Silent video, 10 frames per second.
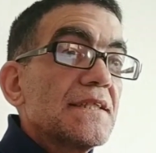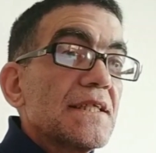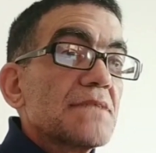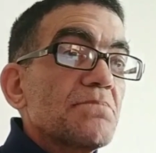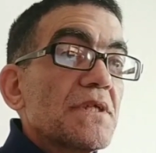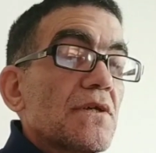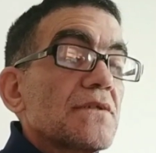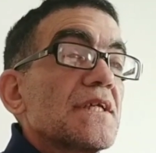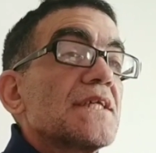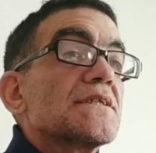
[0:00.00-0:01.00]
This method
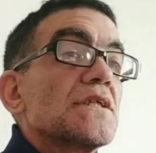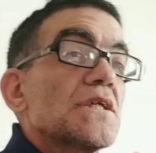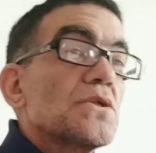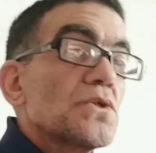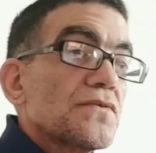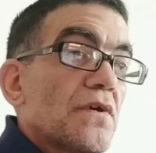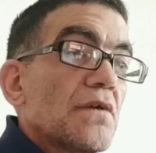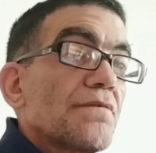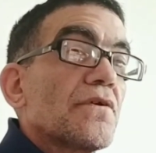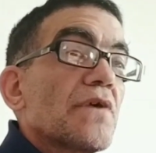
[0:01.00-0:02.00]
is
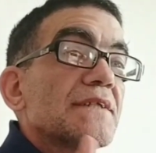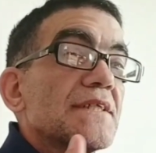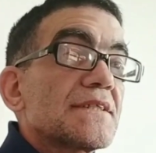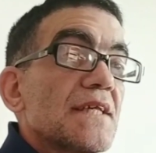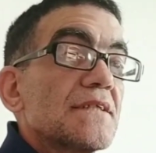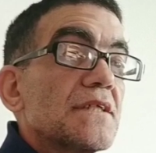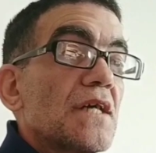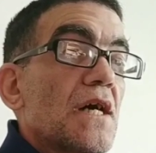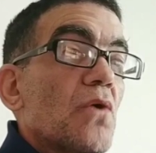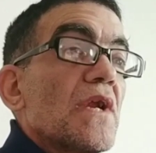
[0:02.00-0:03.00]
useful for understanding
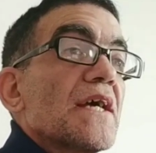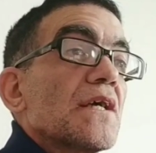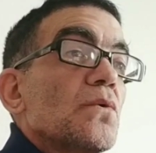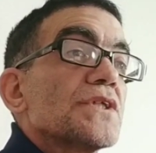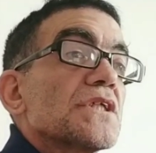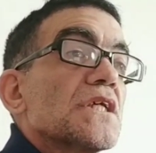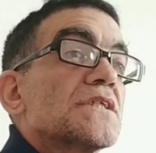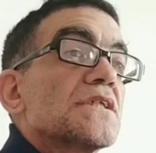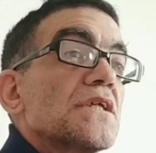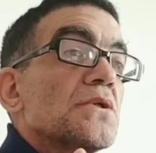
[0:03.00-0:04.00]
how language
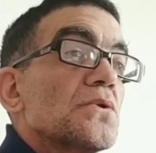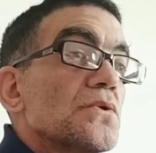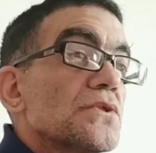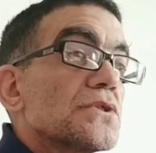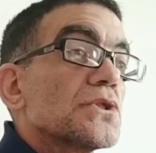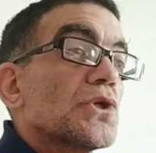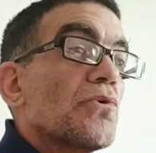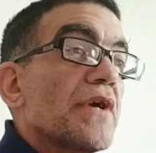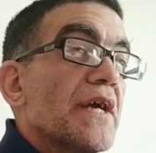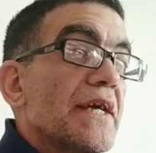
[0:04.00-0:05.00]
is used to
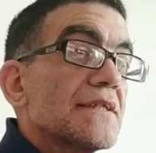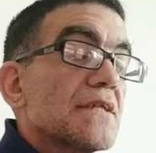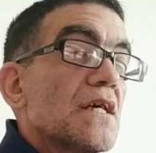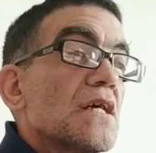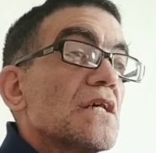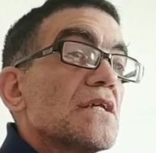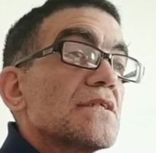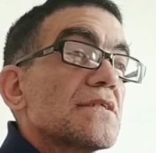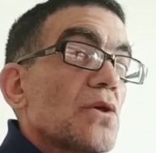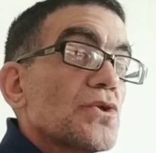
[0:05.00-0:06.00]
create
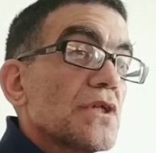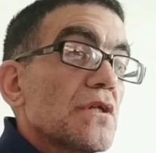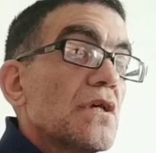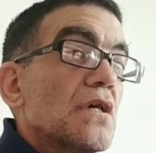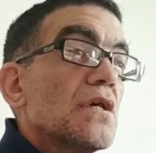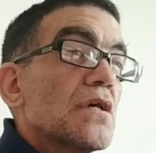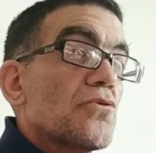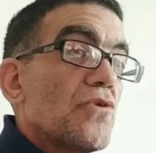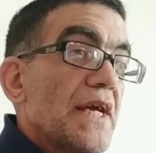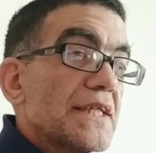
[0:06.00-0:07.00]
social
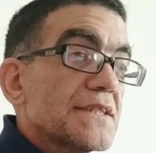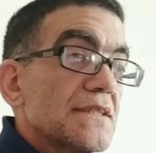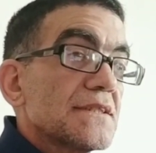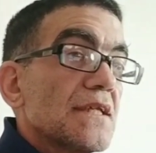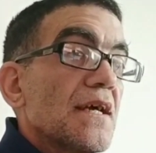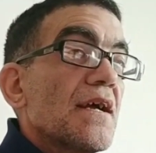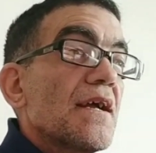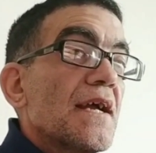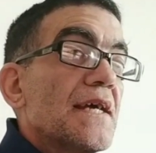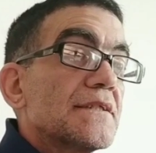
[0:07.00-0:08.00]
relations
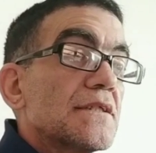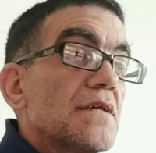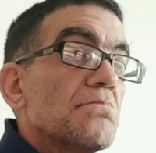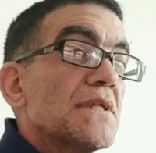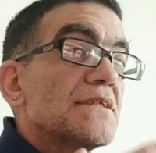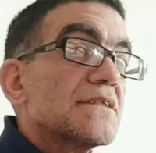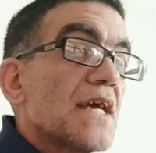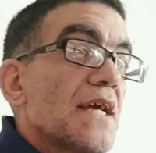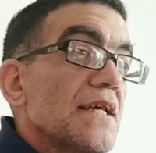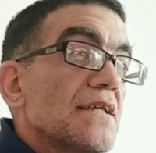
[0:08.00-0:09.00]
and
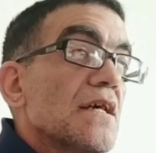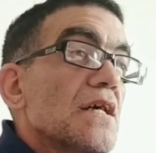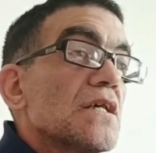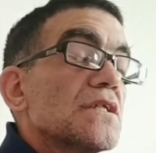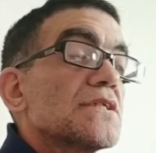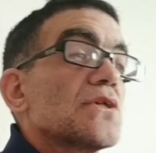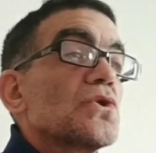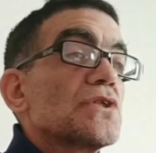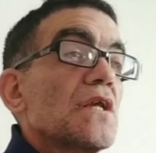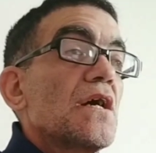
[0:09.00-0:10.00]
maintain
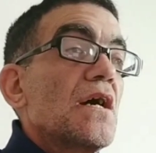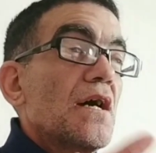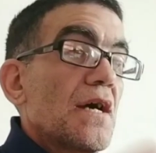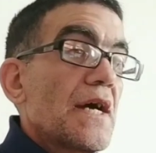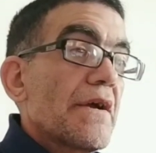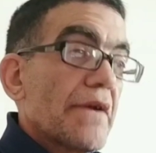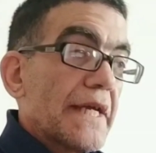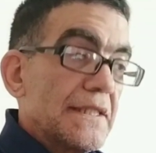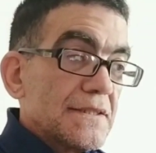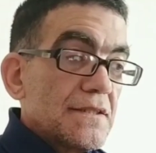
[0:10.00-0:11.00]
social
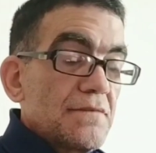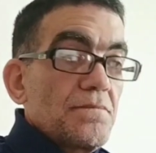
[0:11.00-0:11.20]
hierarchies.